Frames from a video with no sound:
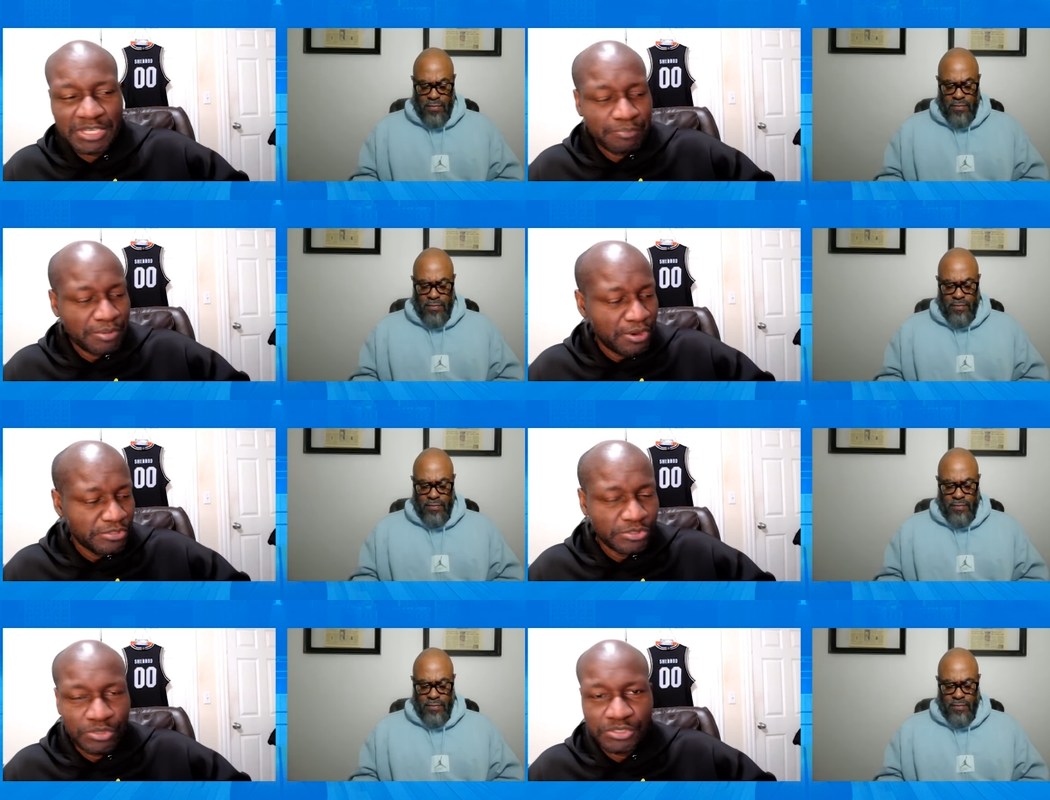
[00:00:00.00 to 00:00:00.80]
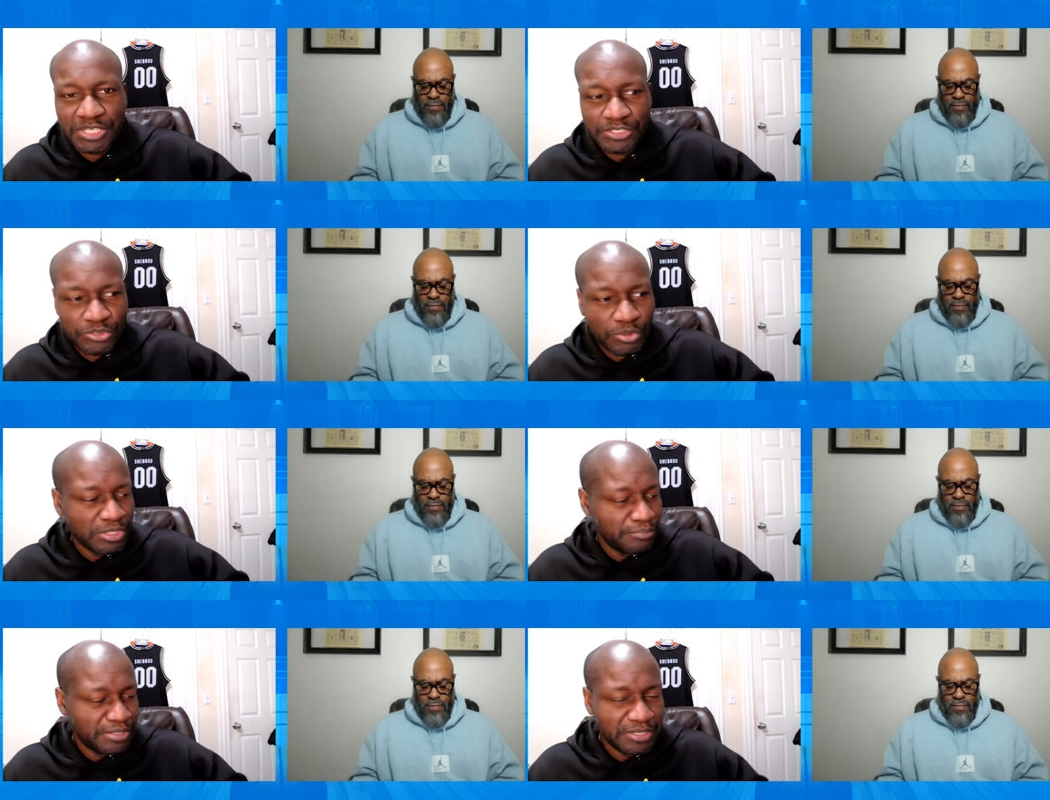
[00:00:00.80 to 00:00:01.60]
Speaker 1: like Paul George, like a
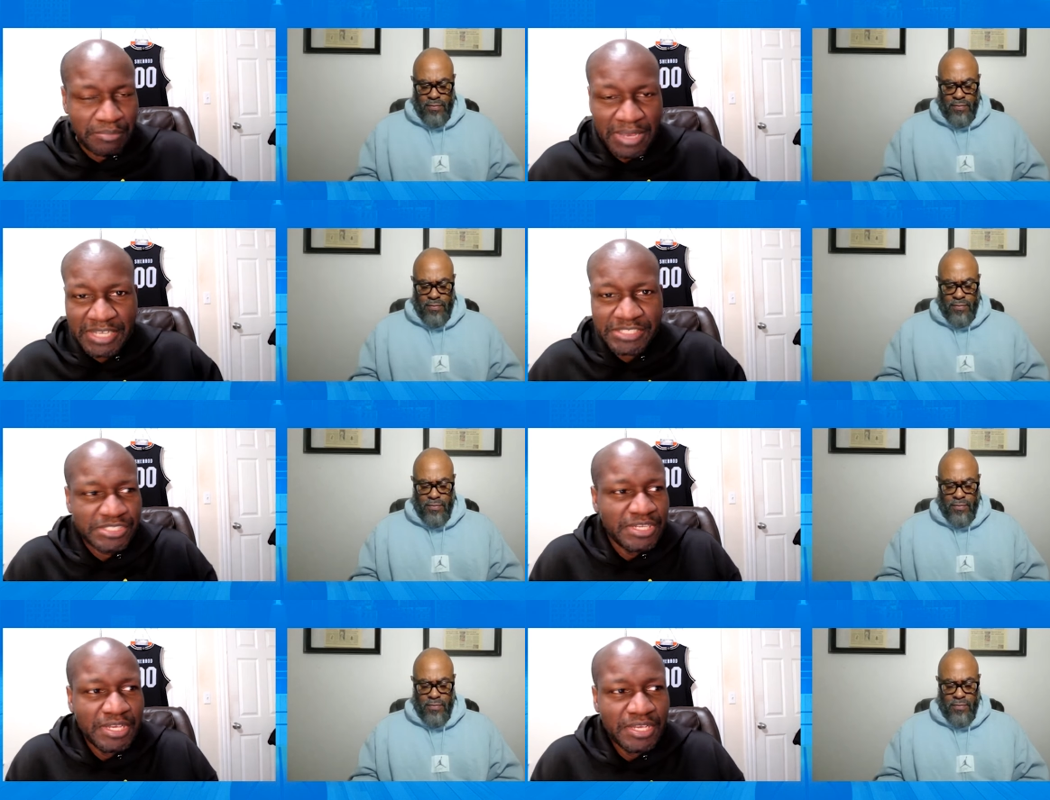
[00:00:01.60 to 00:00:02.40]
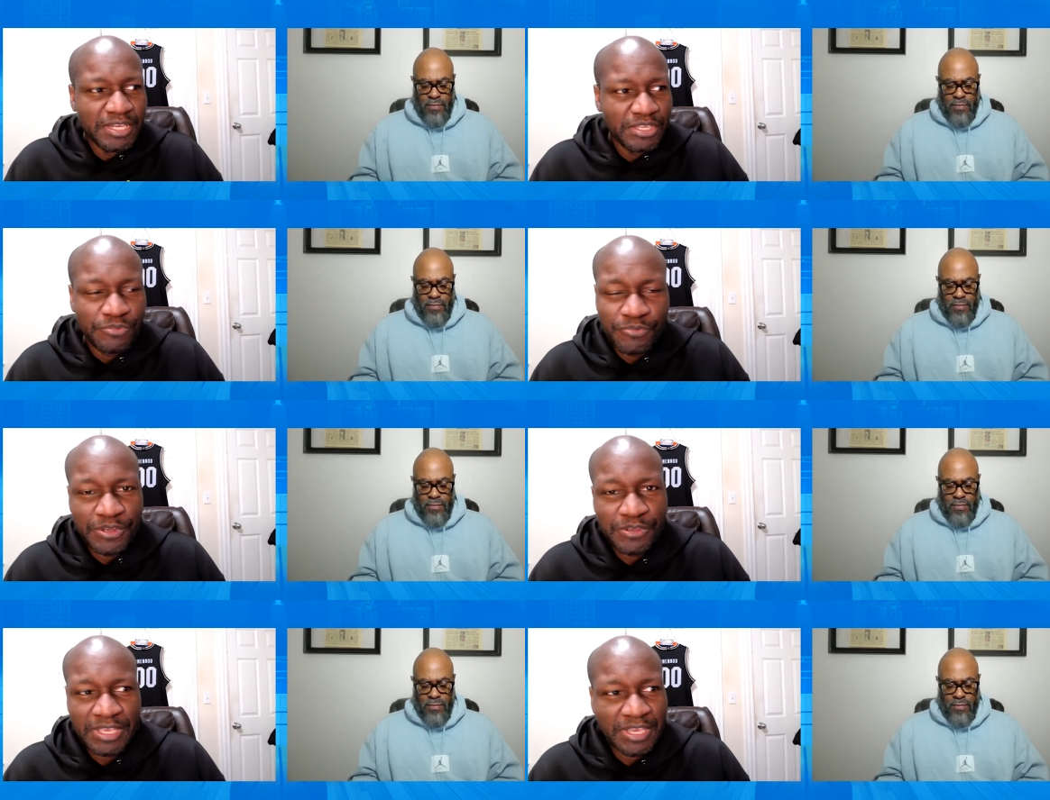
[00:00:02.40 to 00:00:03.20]
Joel Embiid, Maxey, you
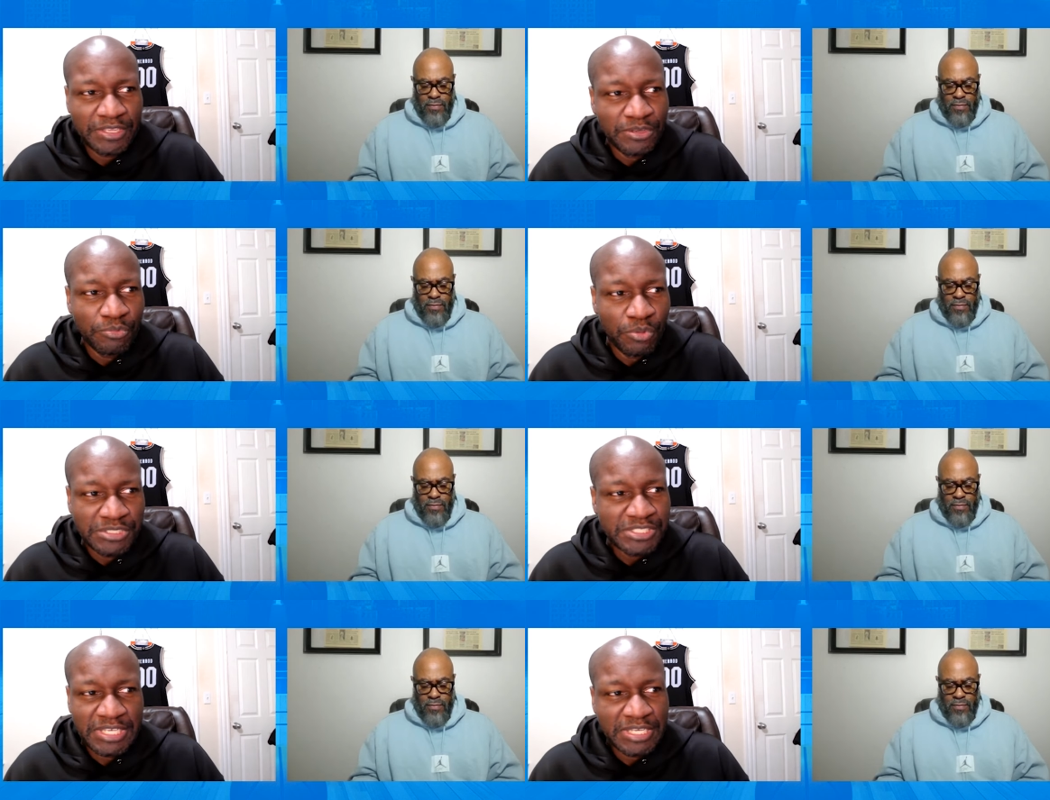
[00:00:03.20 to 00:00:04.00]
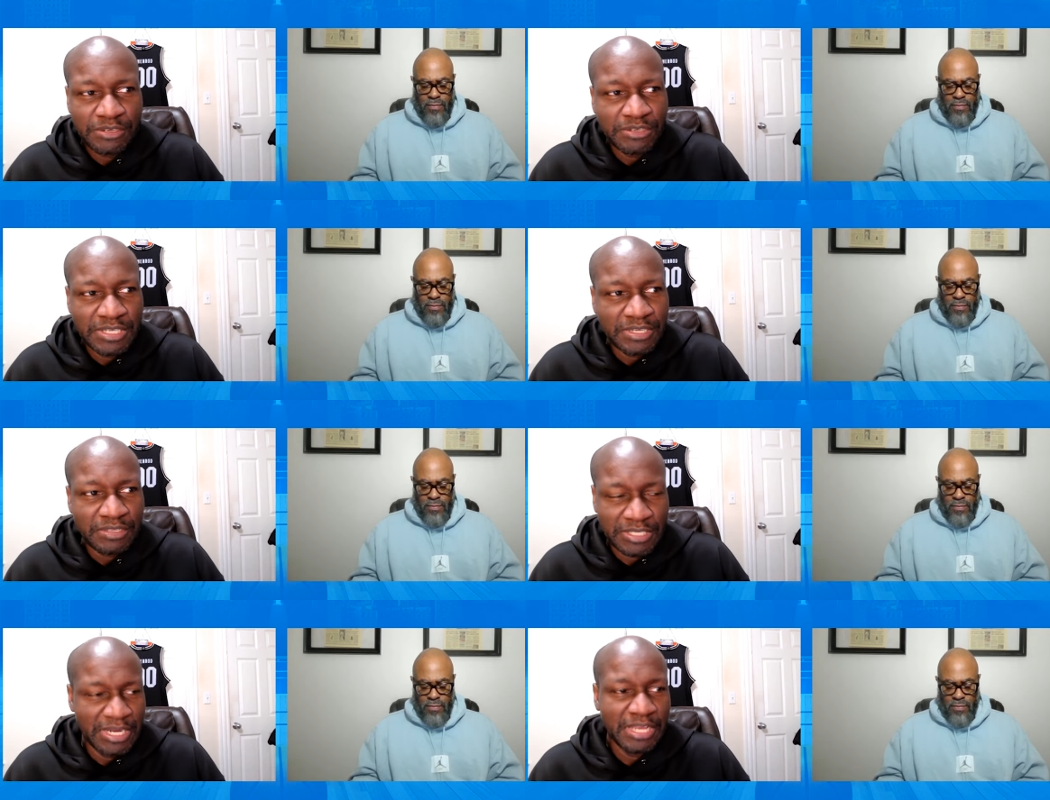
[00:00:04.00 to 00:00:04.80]
figure that you know once they get on to get
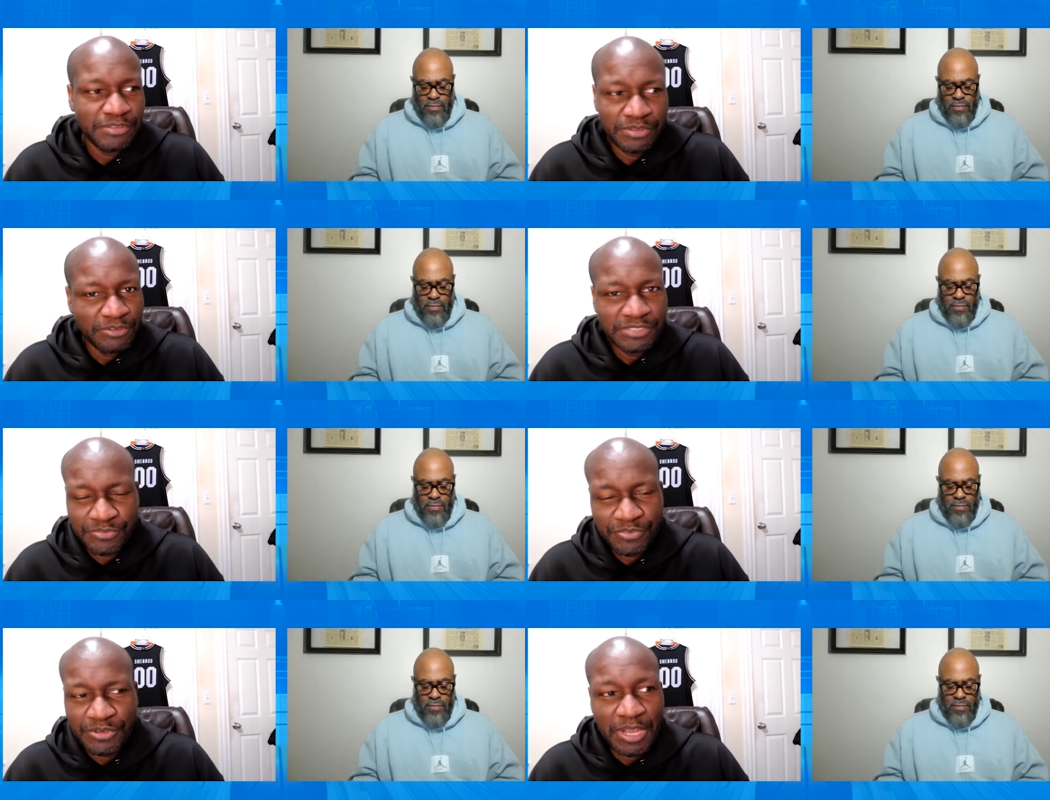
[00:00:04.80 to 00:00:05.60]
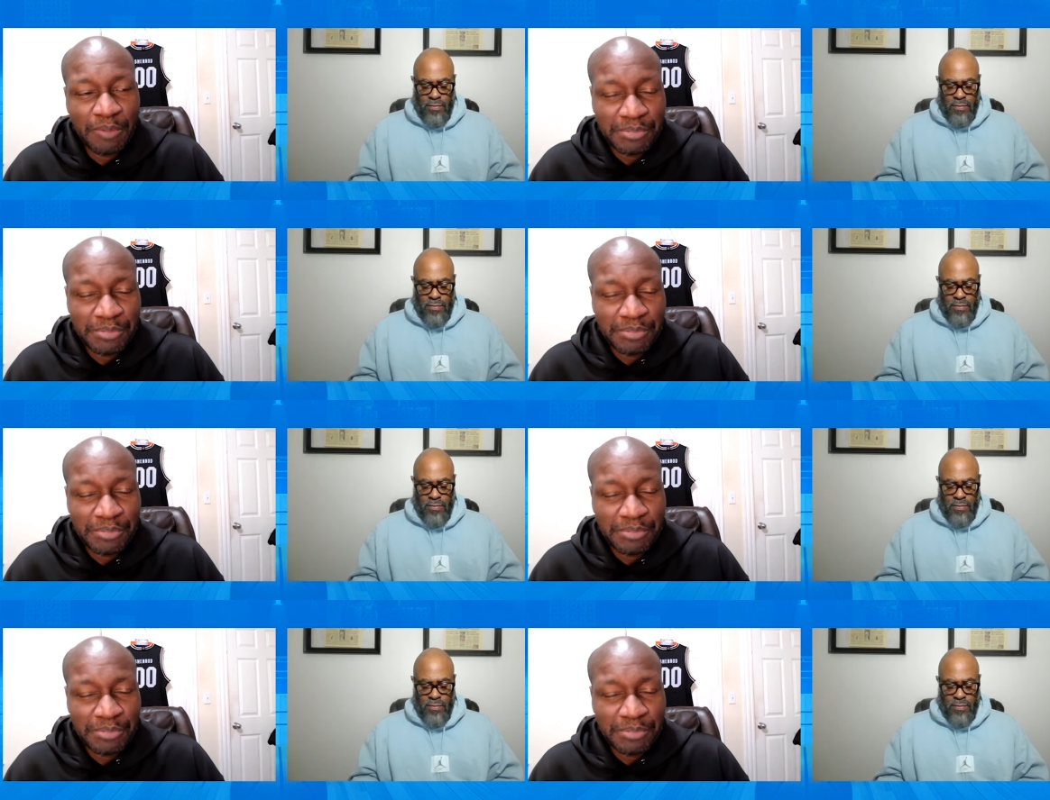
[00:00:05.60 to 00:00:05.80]
get out there, they'll just figure it out.